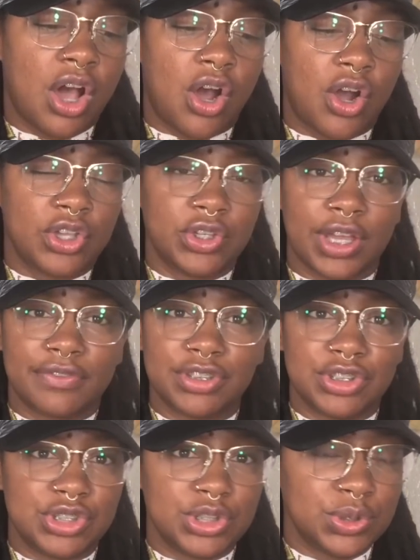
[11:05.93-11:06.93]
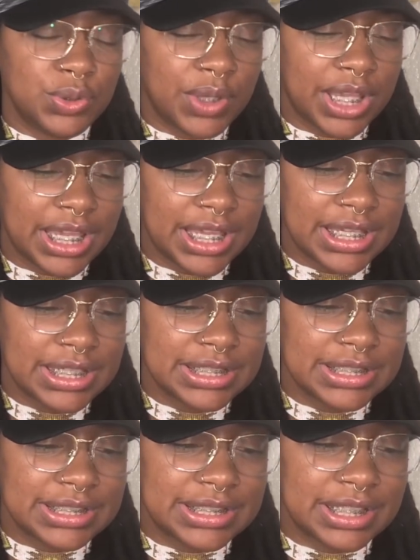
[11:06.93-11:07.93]
all you have to do
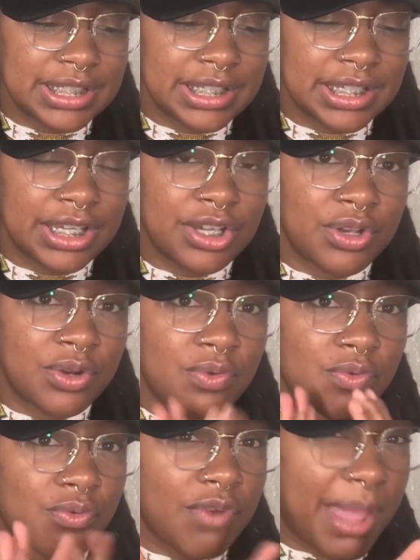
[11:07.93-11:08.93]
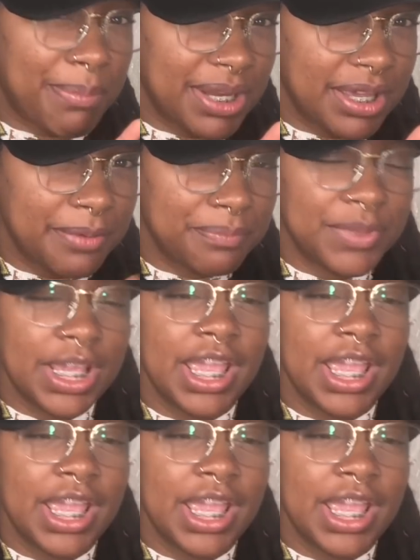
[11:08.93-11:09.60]
is wrap it up.